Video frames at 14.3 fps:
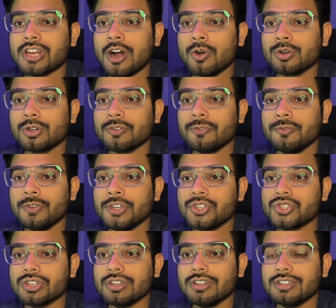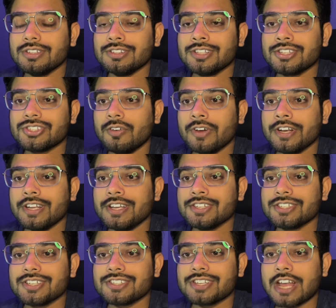out of which this one
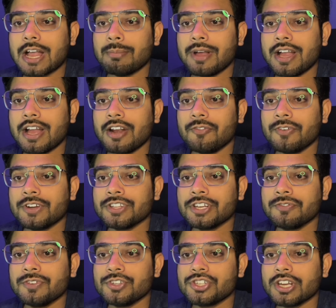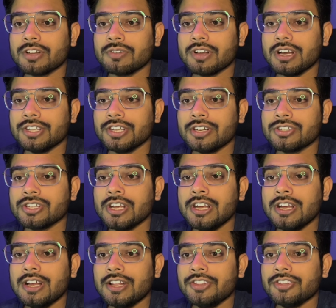is exam. And further, if we check others,
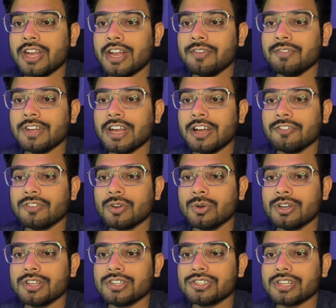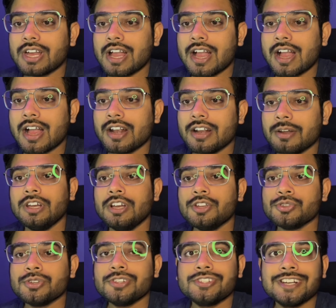then we have quiz. And
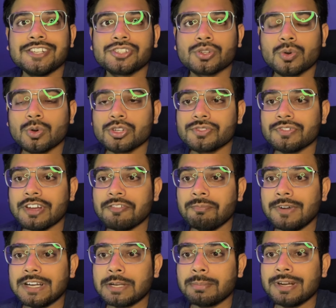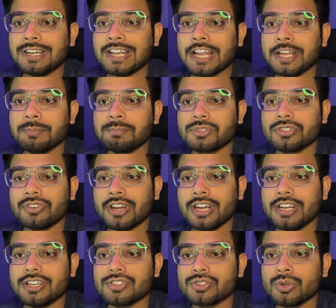so inside scores, we have multiple types,
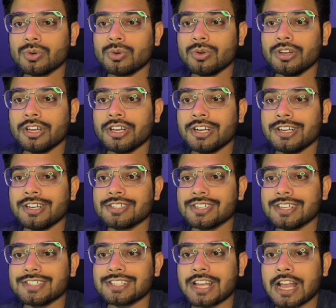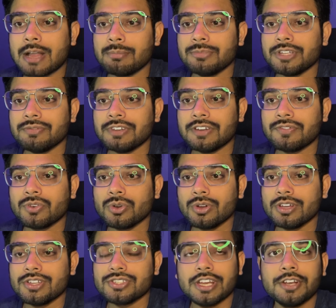right? So here it is exam, then we have
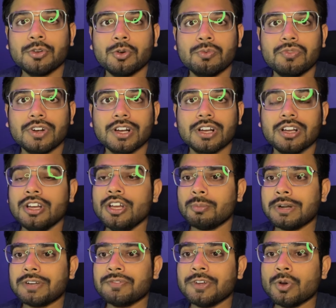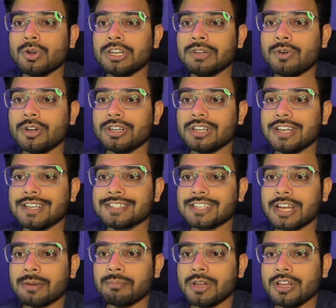quiz and homework. But we only want
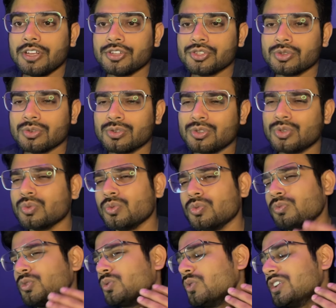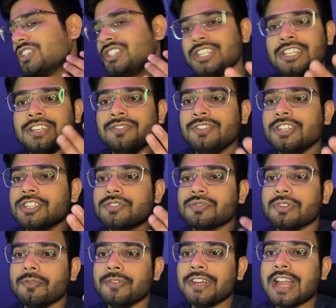exam. So to achieve this,
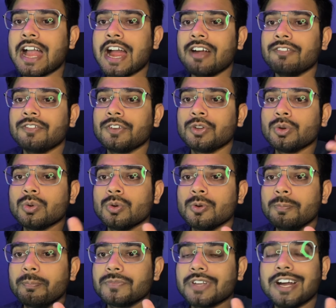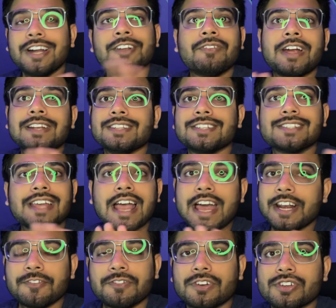we have to unwind this
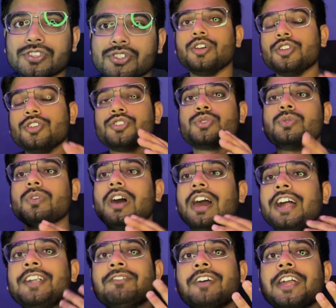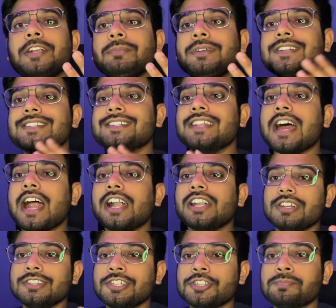array first. So unwind means that
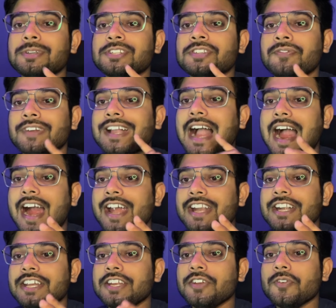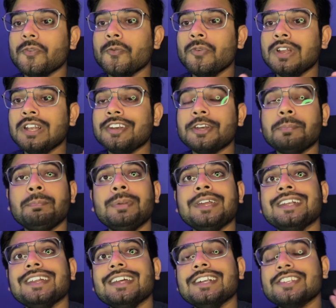this specific ID will
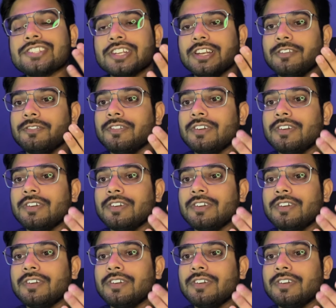repeat itself